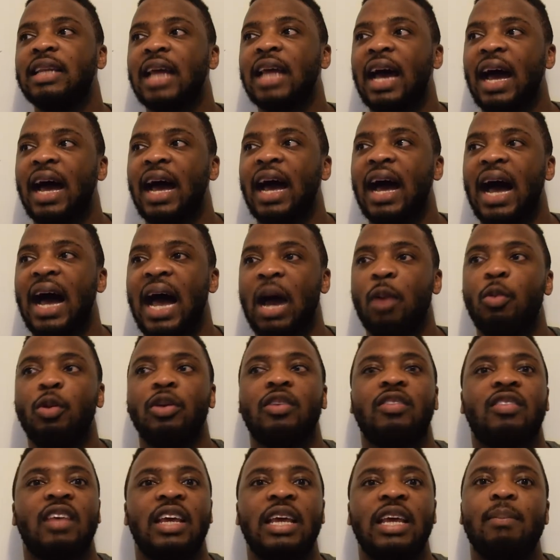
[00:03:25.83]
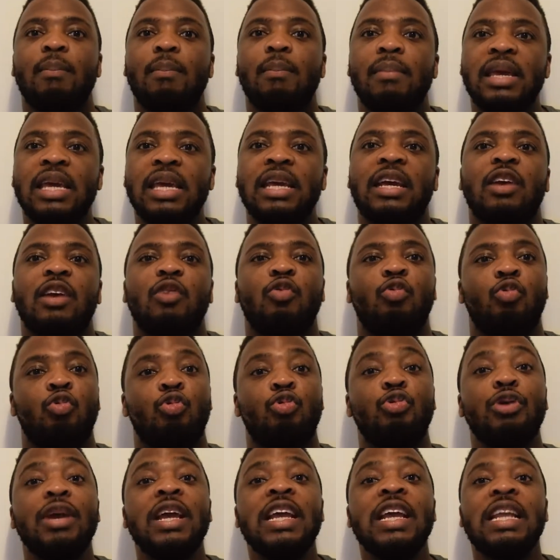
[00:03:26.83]
that I would say Meek
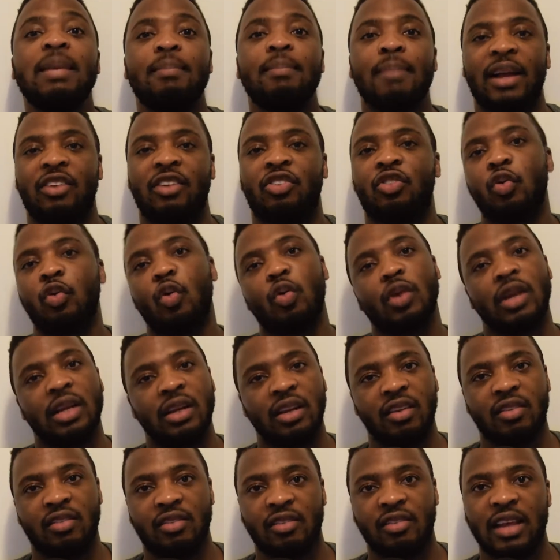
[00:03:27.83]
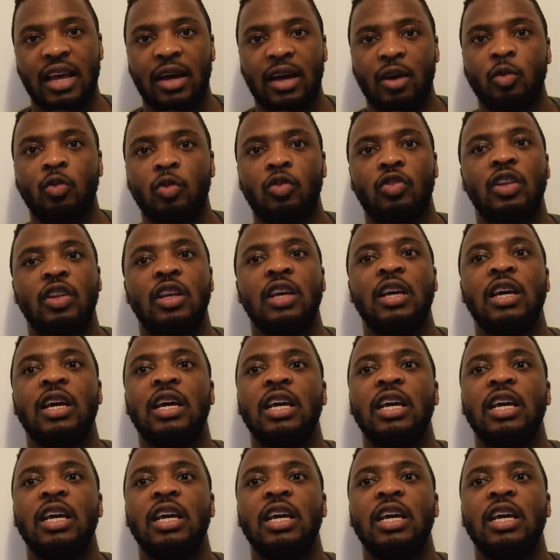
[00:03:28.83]
really matured in his sounds.